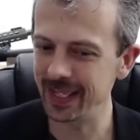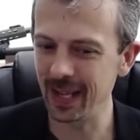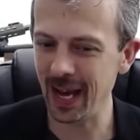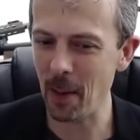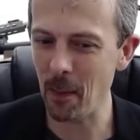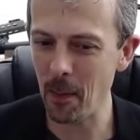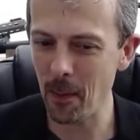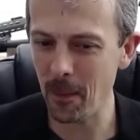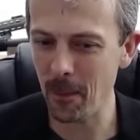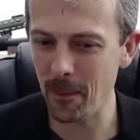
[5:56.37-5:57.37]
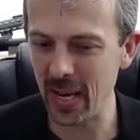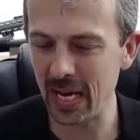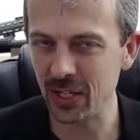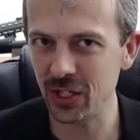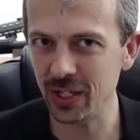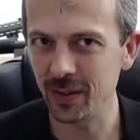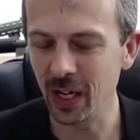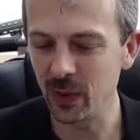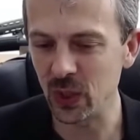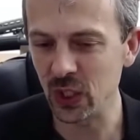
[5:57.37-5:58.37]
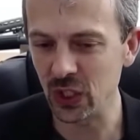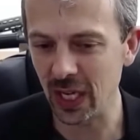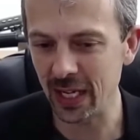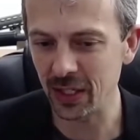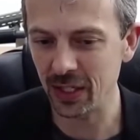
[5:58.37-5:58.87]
at best, I would suggest.